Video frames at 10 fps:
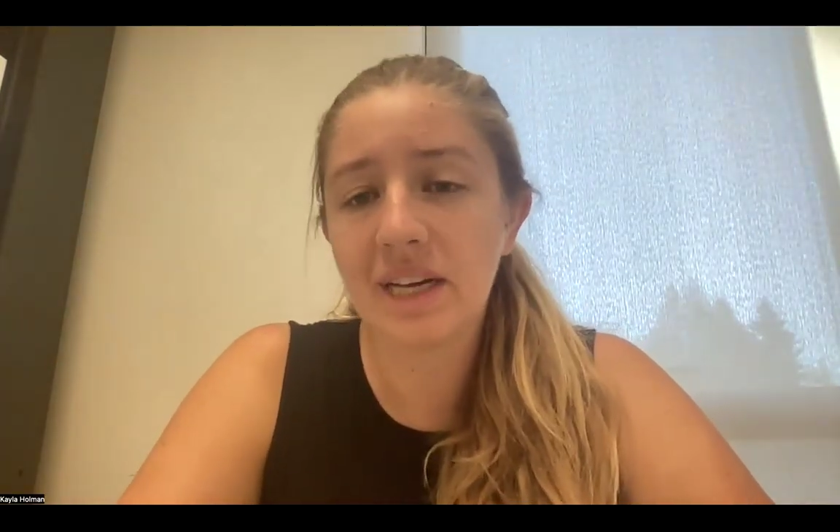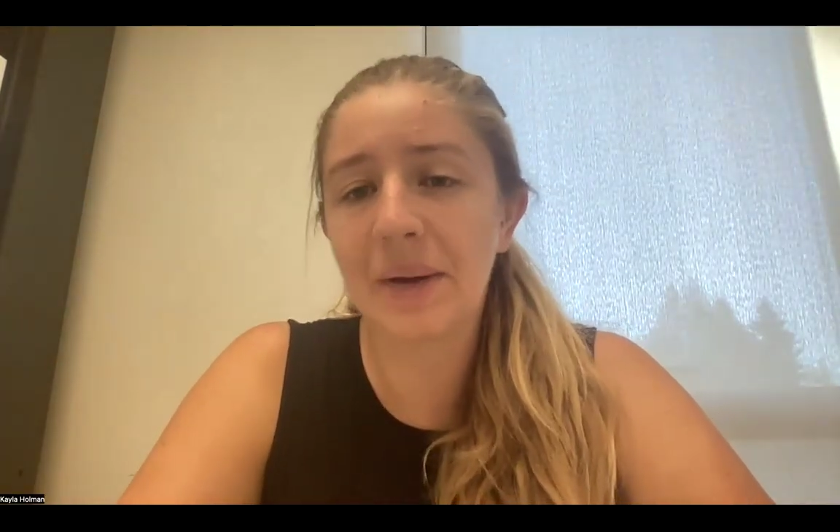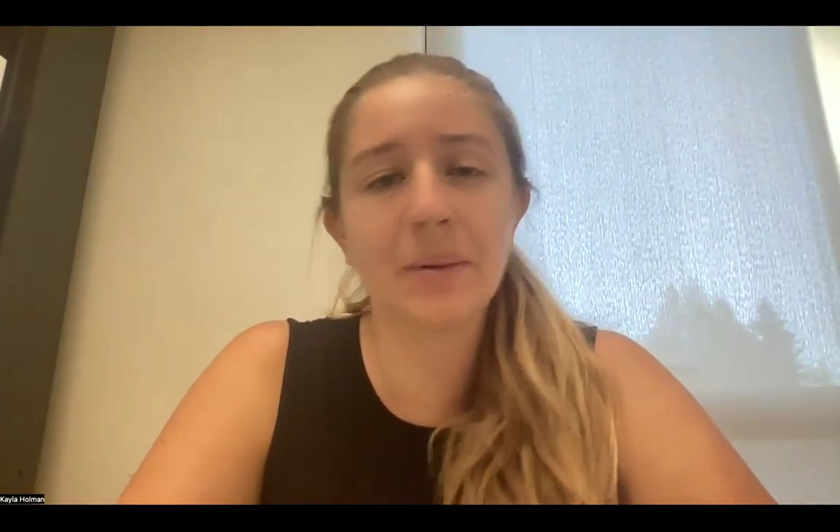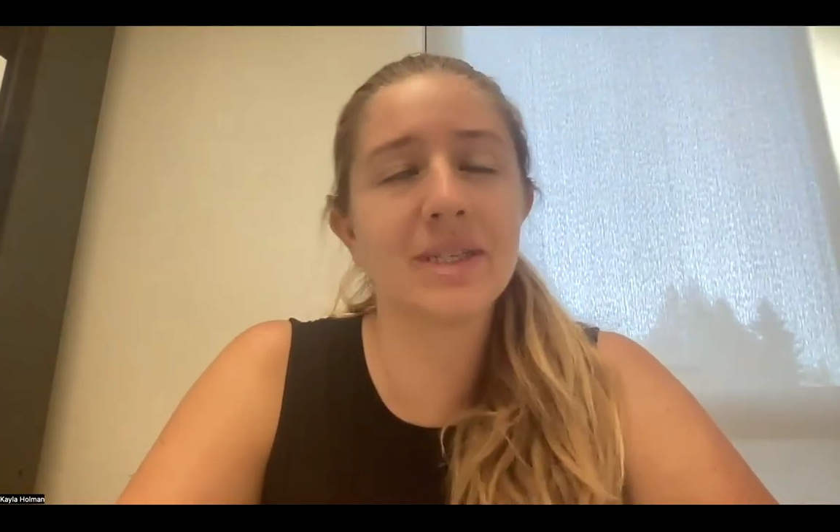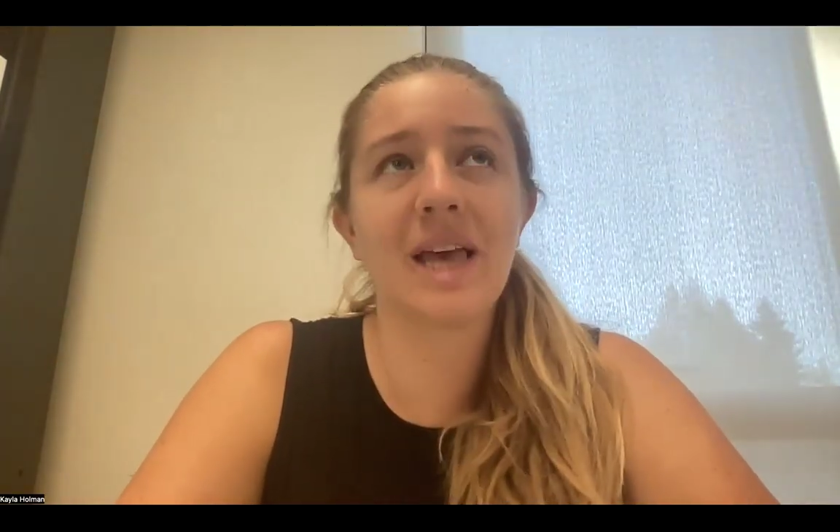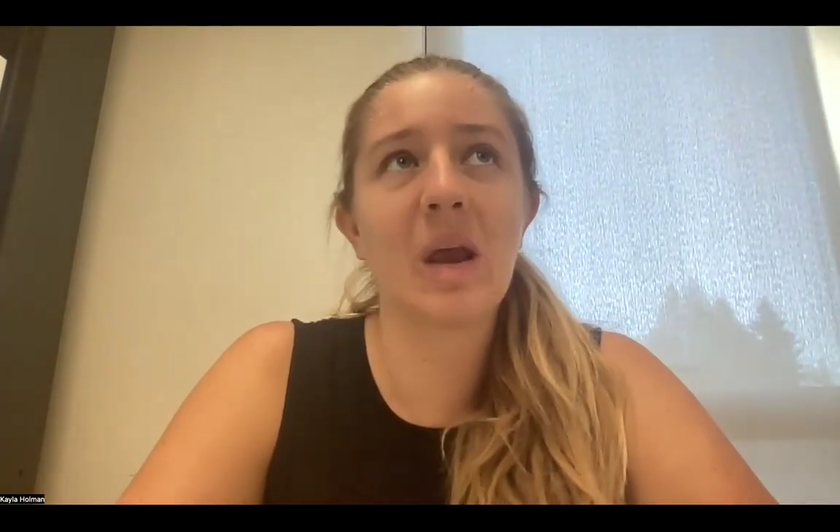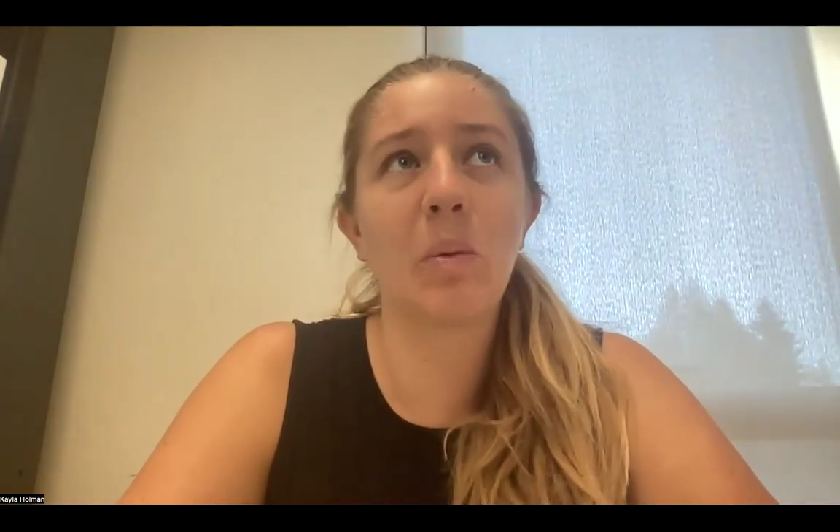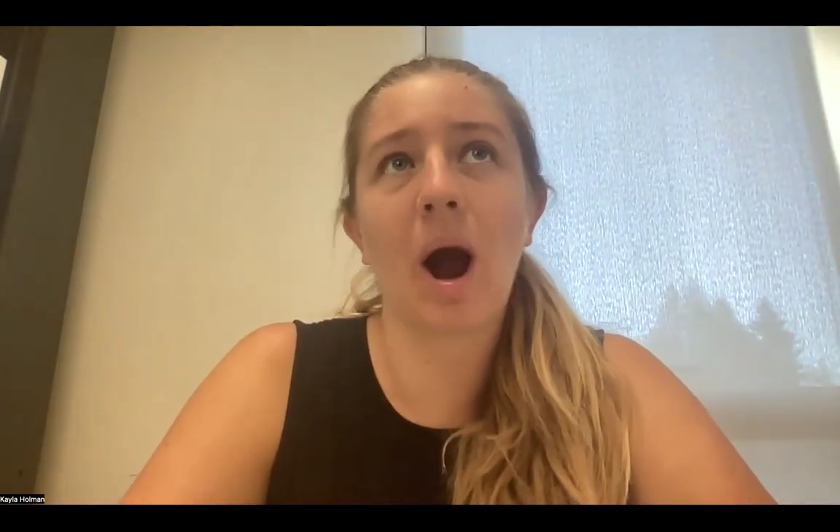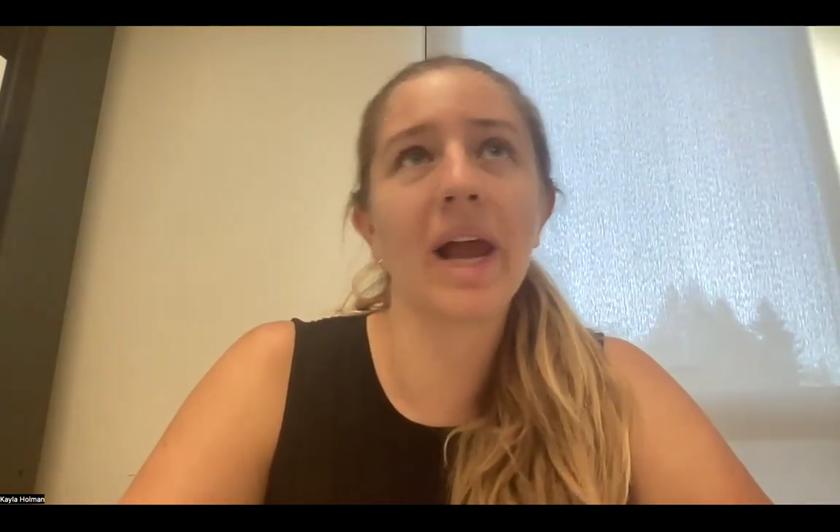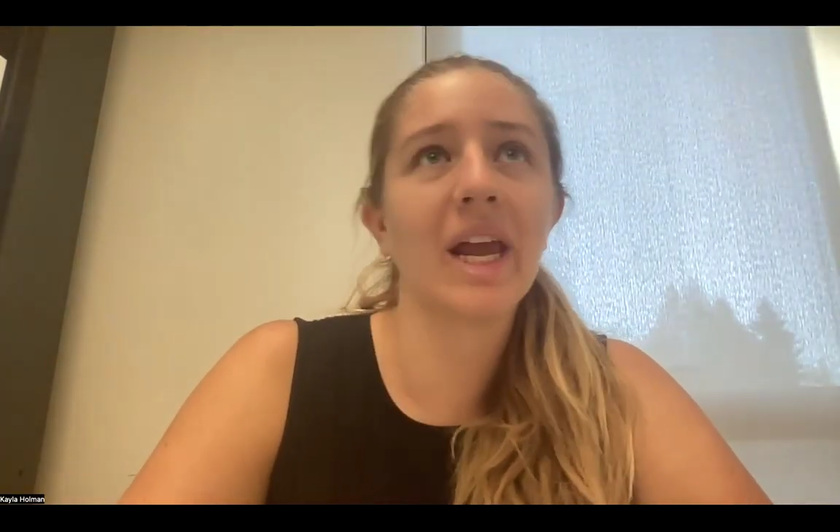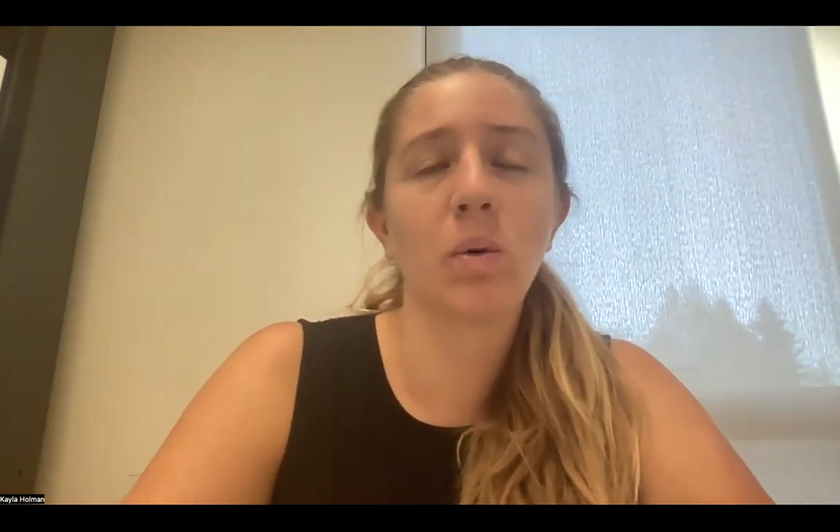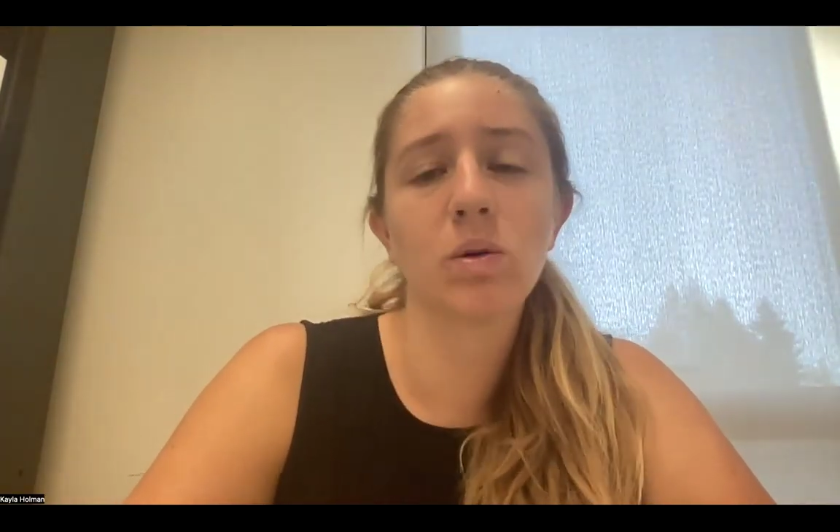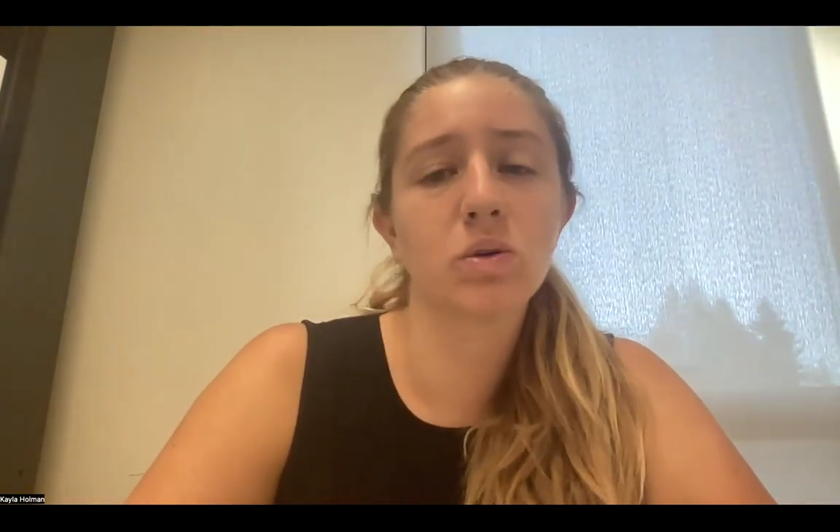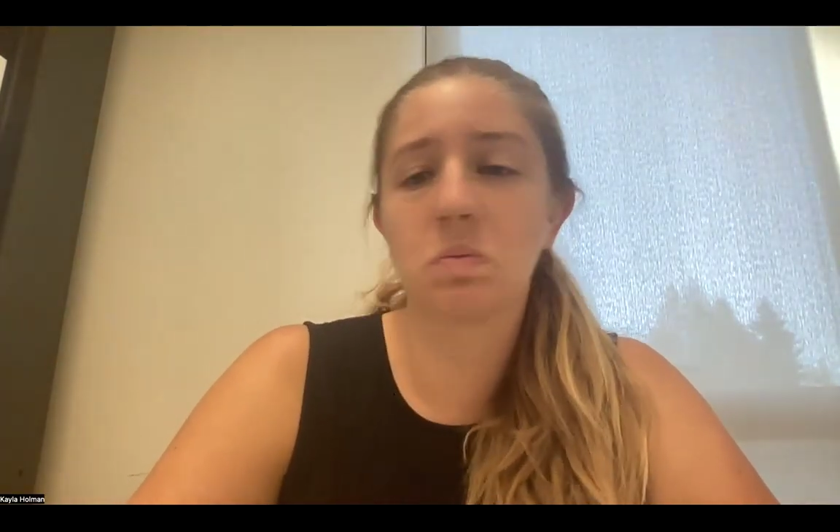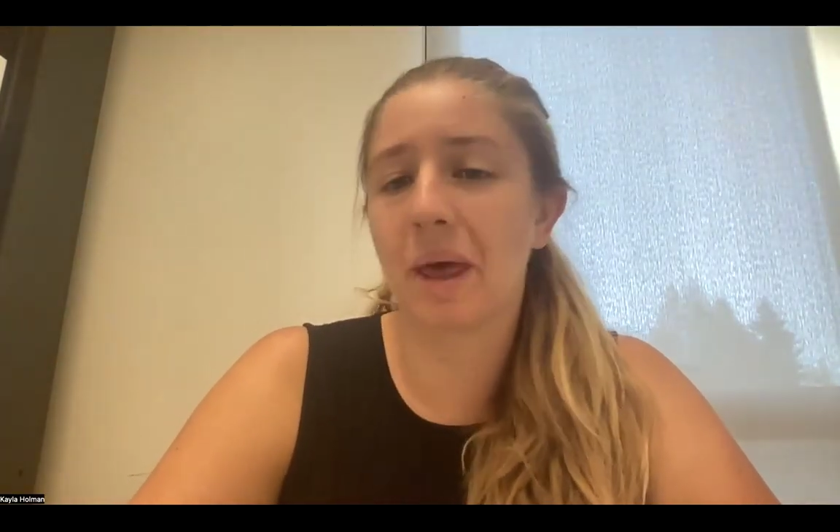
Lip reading: it would say y equals